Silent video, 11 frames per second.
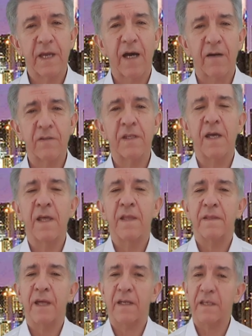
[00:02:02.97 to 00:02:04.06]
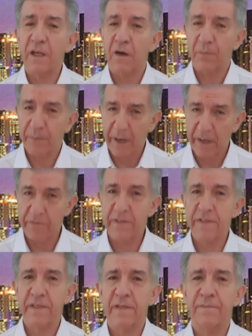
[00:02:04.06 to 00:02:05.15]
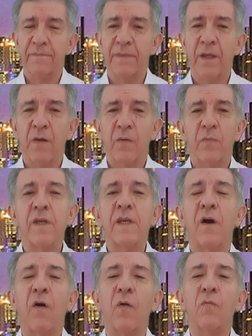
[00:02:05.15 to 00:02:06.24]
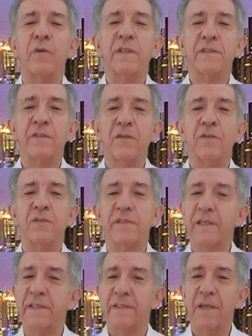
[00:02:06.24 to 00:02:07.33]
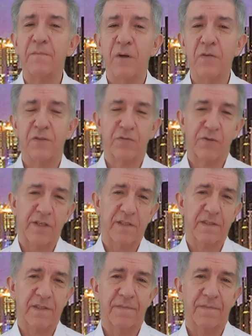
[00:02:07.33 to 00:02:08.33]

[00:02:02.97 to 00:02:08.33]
out that in our parish, we always use the same monstrance,